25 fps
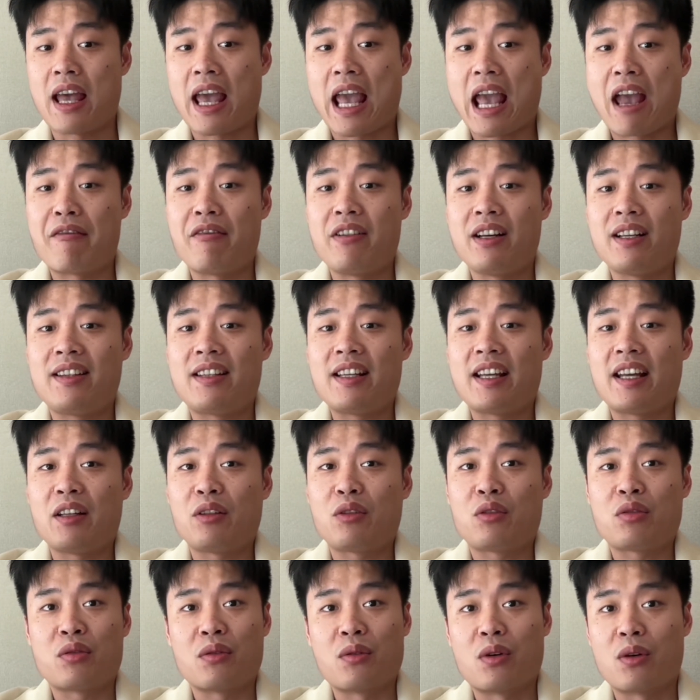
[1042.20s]
everyday
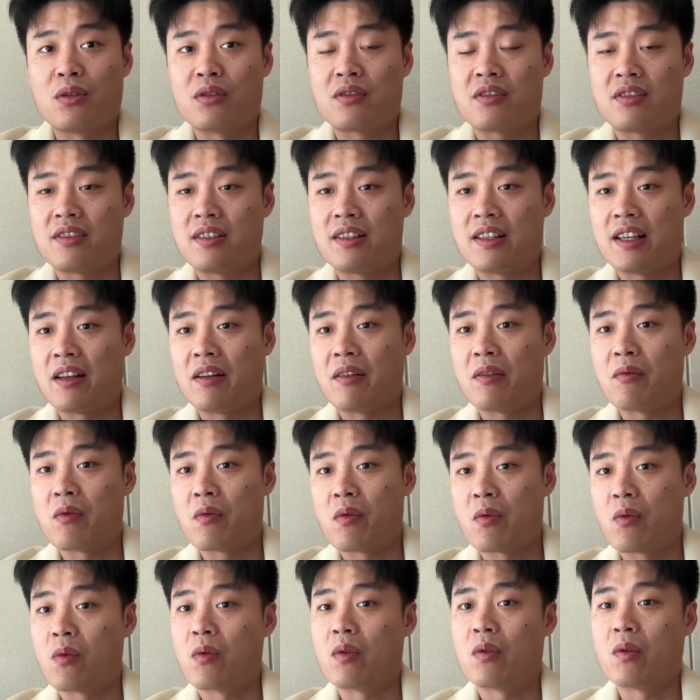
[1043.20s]
tools they
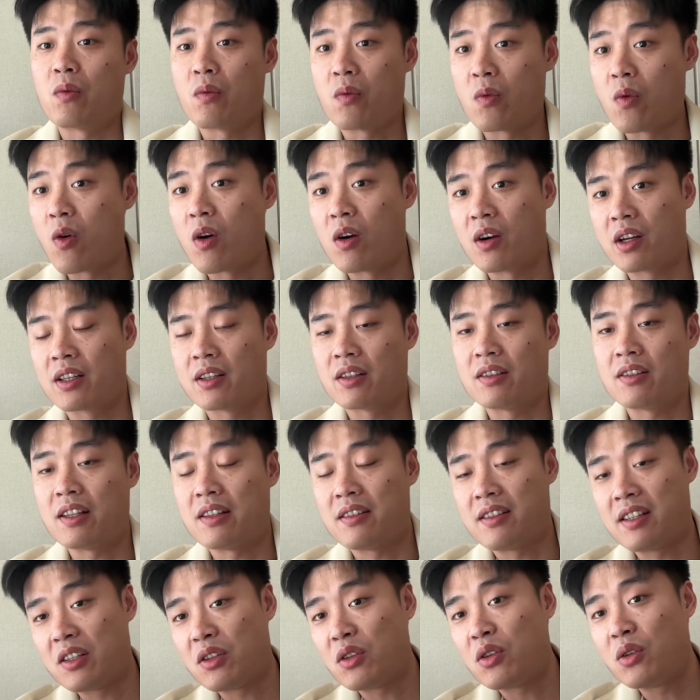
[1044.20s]
work
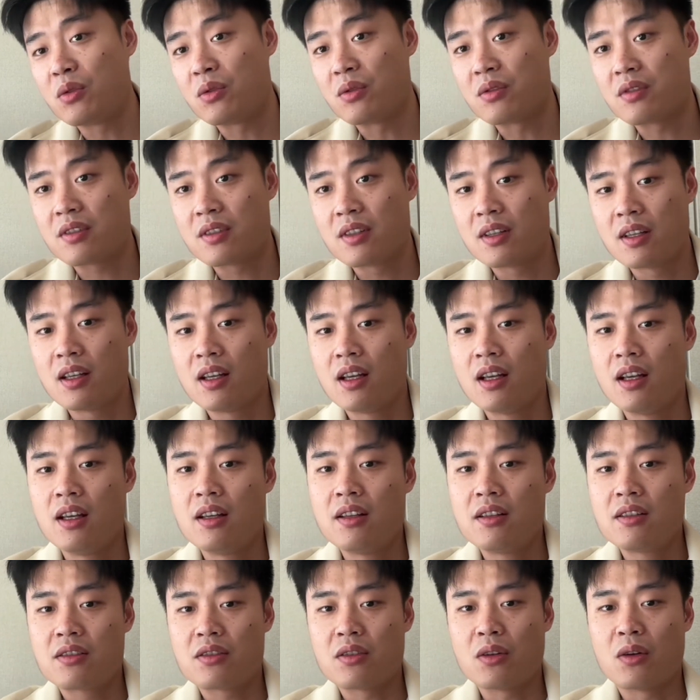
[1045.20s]
that they use.
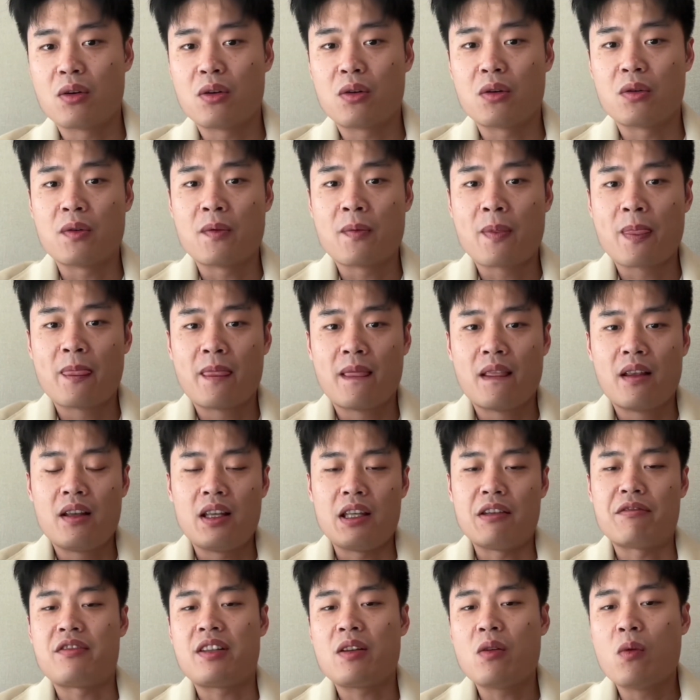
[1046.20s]
So
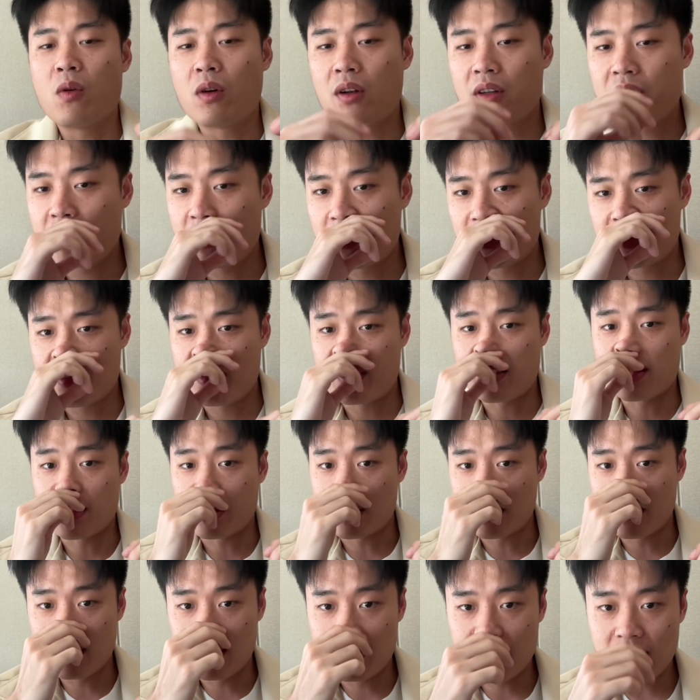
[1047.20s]
if they want to use
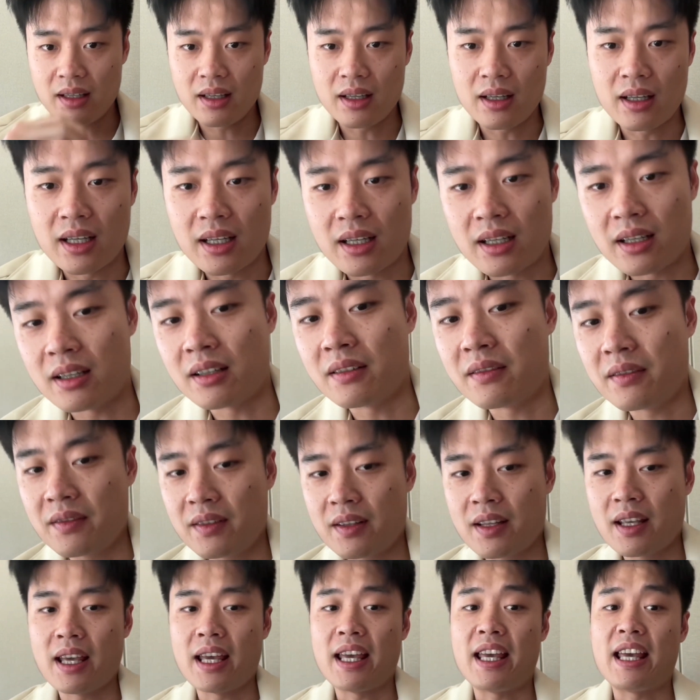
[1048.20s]
the
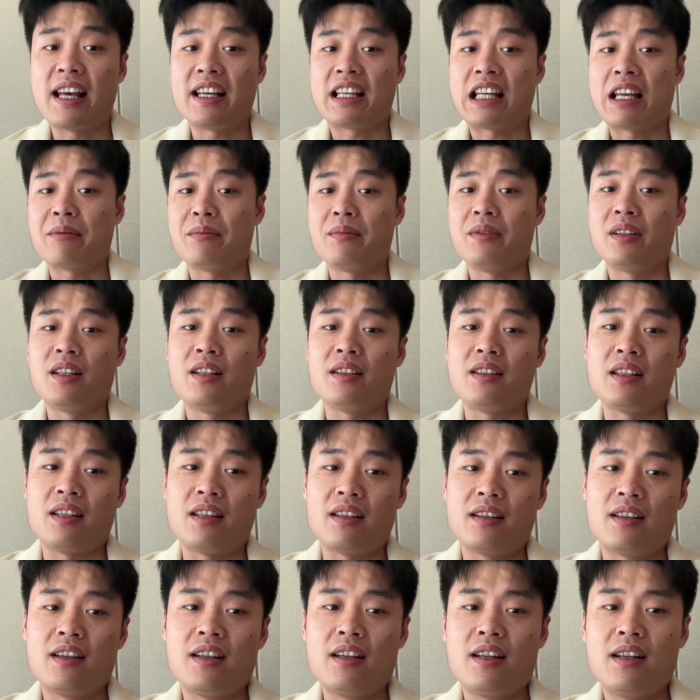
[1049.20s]
AI
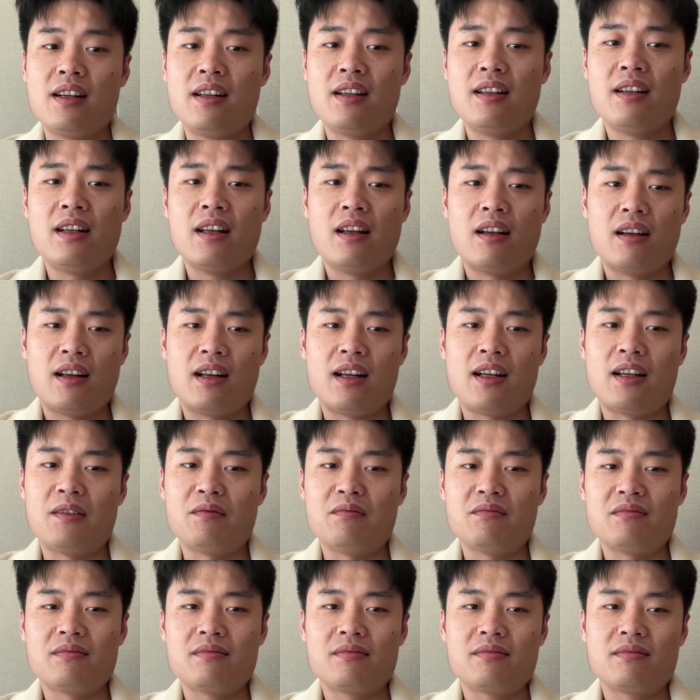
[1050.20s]
capability, uh,
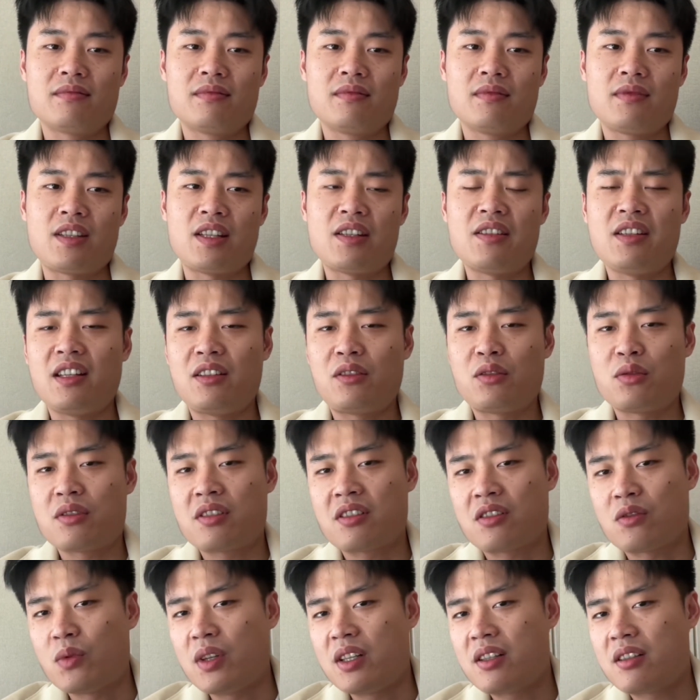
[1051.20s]
they need to
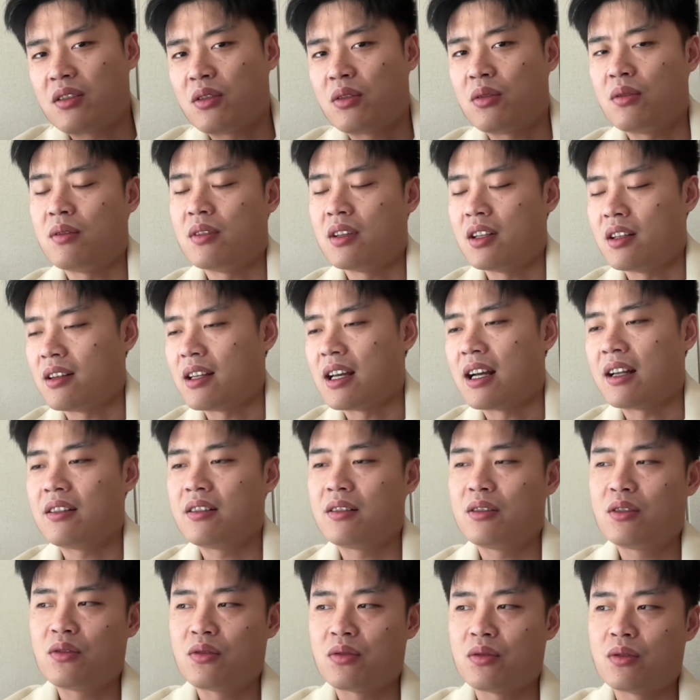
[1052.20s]
switch to
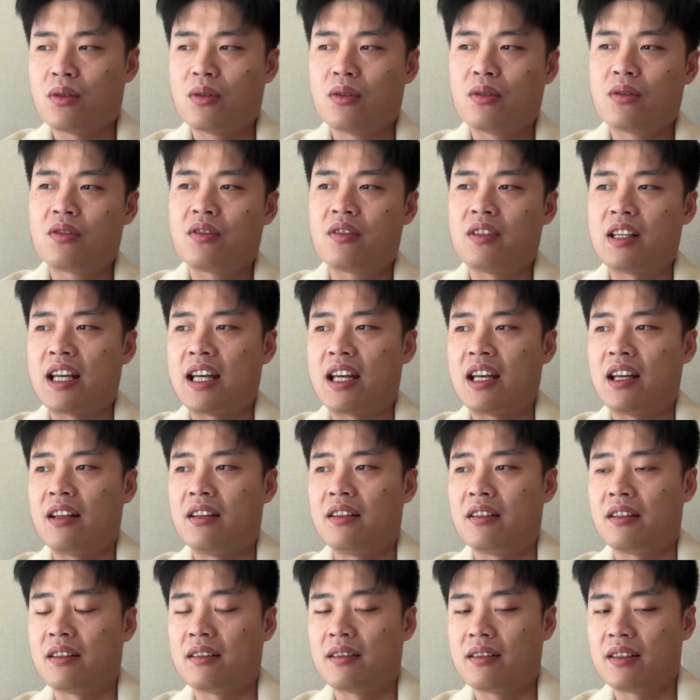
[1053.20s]
another tools
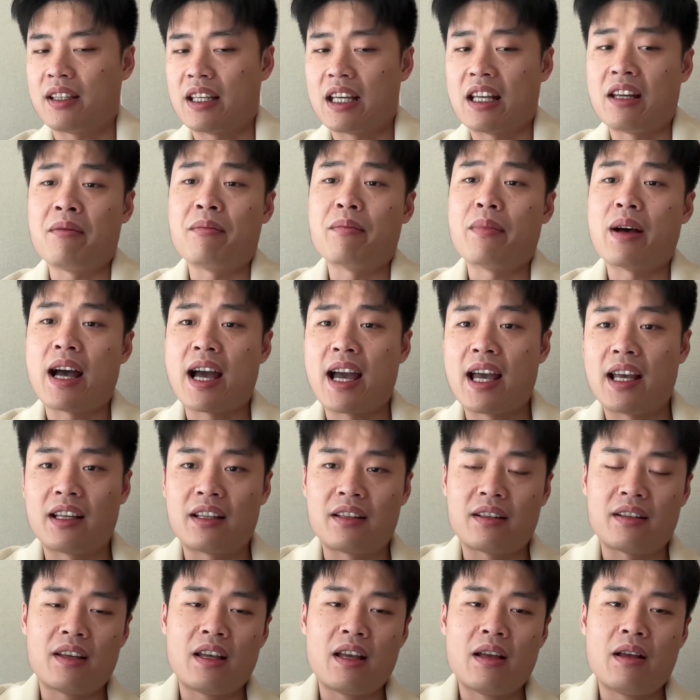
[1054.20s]
and getting
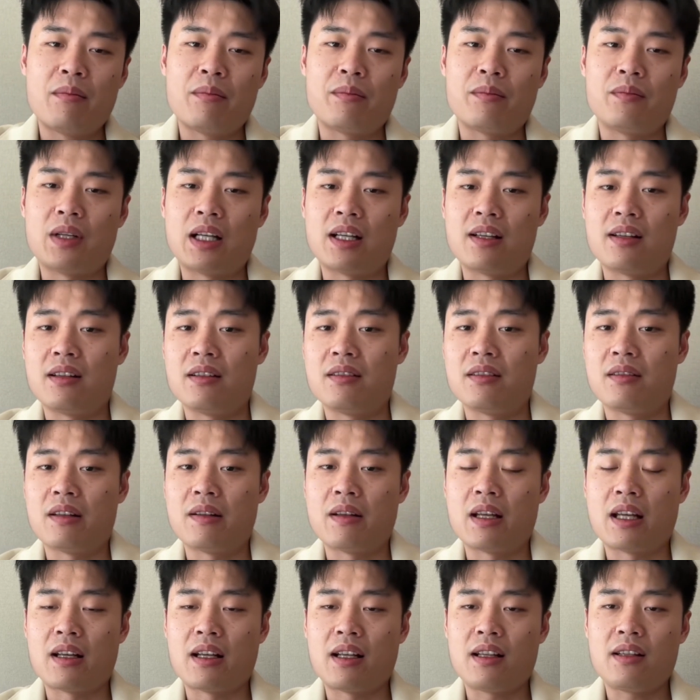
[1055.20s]
back.
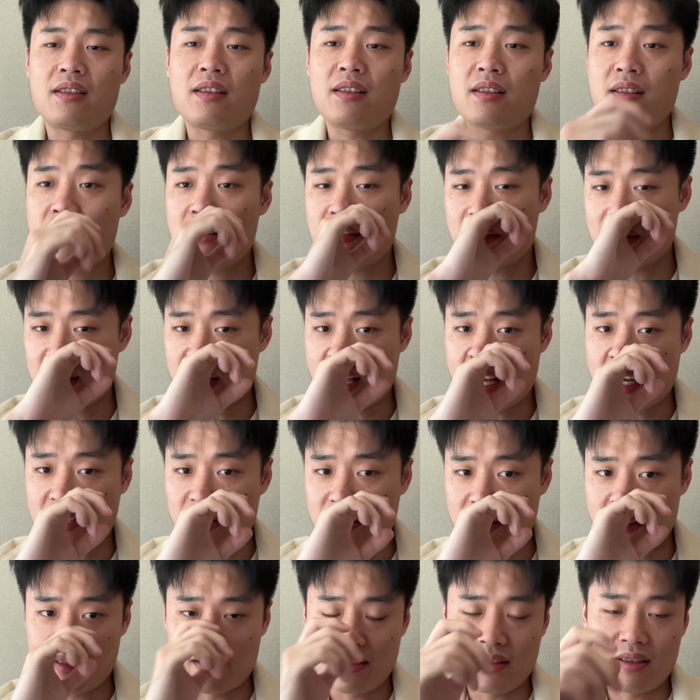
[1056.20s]
And this is
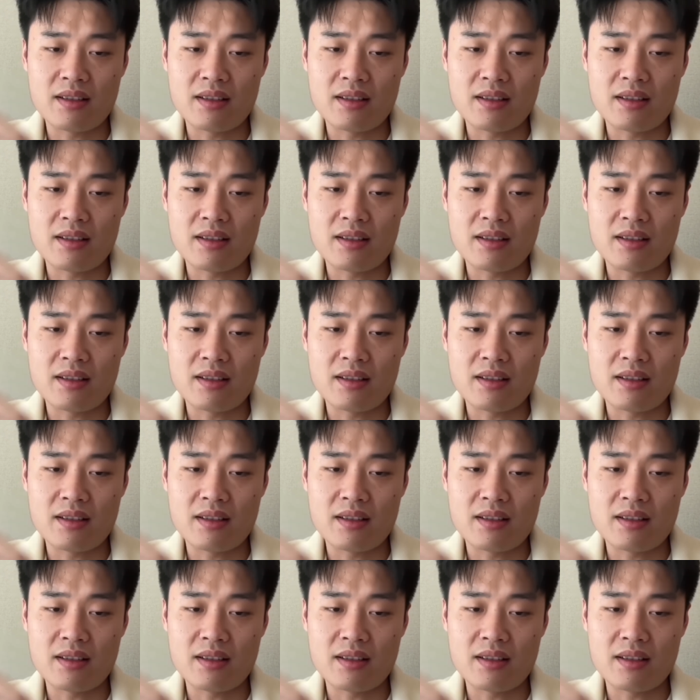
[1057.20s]
not